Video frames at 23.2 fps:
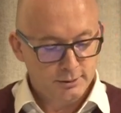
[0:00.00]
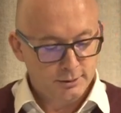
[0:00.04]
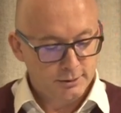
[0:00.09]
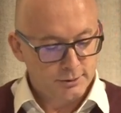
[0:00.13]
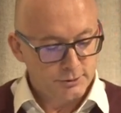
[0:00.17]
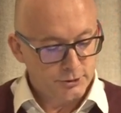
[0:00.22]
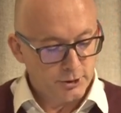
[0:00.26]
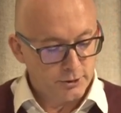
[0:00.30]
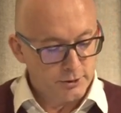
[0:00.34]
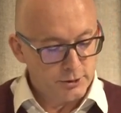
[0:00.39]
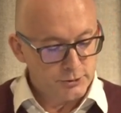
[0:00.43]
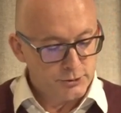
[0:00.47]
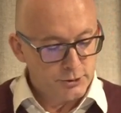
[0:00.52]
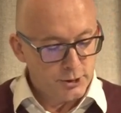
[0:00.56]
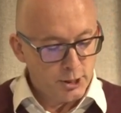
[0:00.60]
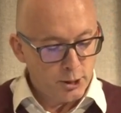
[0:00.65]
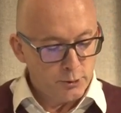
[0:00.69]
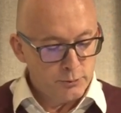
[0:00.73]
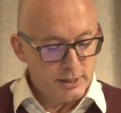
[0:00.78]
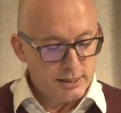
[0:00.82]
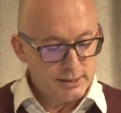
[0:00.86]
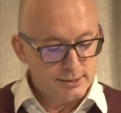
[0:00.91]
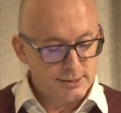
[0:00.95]
so there's
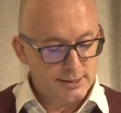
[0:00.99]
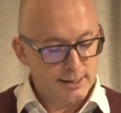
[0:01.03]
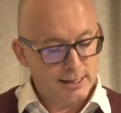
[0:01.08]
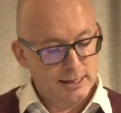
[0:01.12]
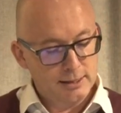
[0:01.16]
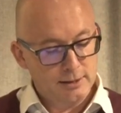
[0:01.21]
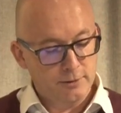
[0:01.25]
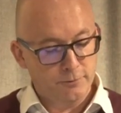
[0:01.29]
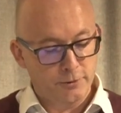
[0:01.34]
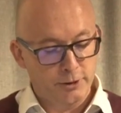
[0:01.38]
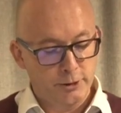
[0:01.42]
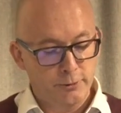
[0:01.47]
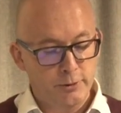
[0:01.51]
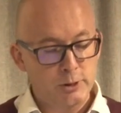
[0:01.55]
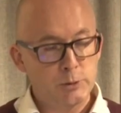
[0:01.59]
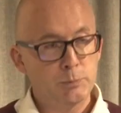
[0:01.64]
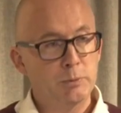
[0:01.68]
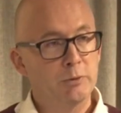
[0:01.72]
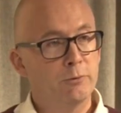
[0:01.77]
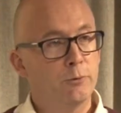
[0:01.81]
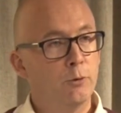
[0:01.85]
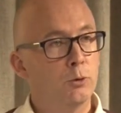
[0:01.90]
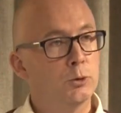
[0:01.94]
no need to heat the fluids
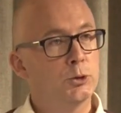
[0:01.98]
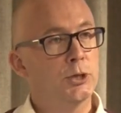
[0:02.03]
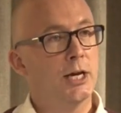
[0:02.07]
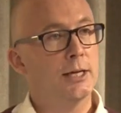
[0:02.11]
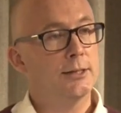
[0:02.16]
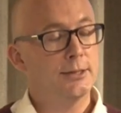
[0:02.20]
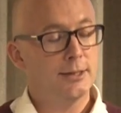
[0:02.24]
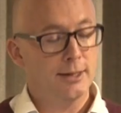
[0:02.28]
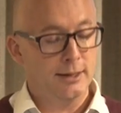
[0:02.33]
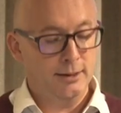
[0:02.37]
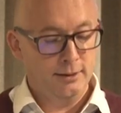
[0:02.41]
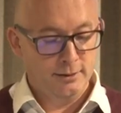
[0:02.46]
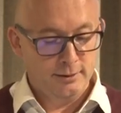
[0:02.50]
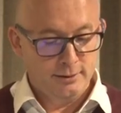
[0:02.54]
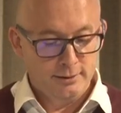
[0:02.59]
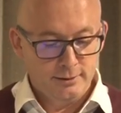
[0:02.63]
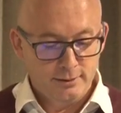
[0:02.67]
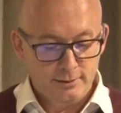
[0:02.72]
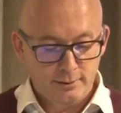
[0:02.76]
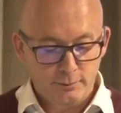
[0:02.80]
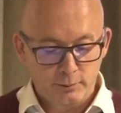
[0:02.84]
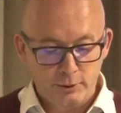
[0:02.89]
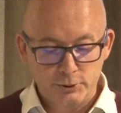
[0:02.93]
before jetting,
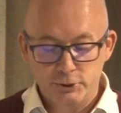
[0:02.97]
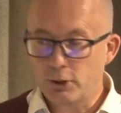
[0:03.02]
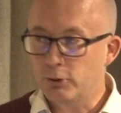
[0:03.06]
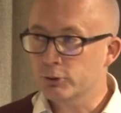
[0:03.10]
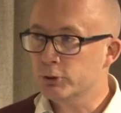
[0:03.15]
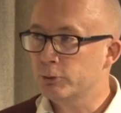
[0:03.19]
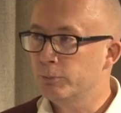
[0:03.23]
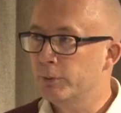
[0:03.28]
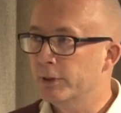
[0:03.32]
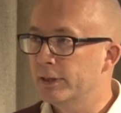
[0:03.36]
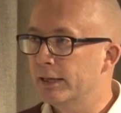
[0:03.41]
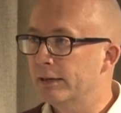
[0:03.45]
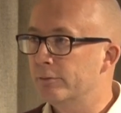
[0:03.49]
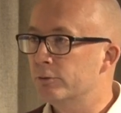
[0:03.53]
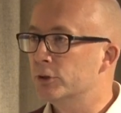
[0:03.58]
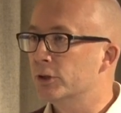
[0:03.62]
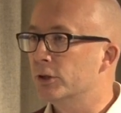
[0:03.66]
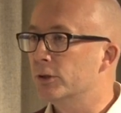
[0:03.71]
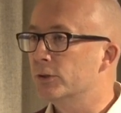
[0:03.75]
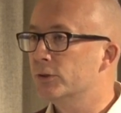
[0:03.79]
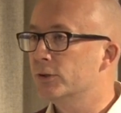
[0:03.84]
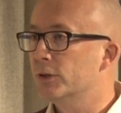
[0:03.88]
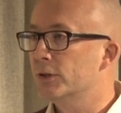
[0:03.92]
which ultimately
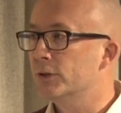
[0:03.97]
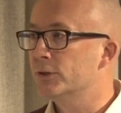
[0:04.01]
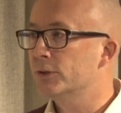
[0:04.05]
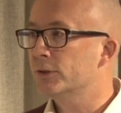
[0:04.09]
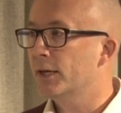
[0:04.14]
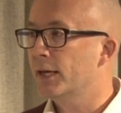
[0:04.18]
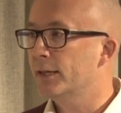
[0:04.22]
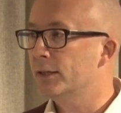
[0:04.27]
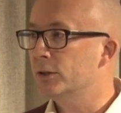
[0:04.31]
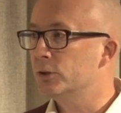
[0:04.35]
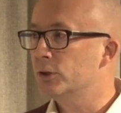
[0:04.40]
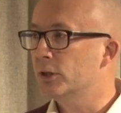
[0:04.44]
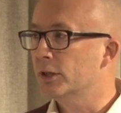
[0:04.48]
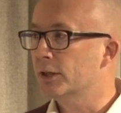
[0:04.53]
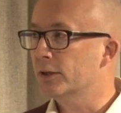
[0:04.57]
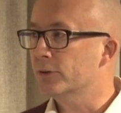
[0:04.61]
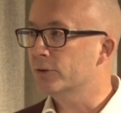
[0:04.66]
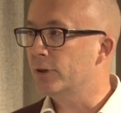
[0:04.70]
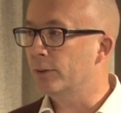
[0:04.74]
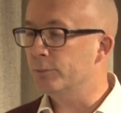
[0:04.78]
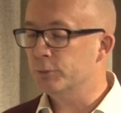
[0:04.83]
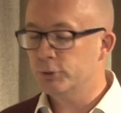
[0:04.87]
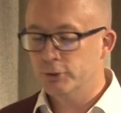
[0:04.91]
reduces energy
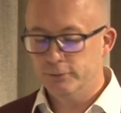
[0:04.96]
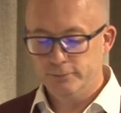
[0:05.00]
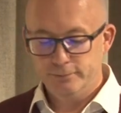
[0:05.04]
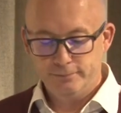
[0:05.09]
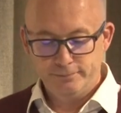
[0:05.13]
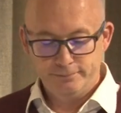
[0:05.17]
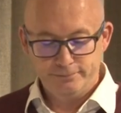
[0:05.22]
consumption.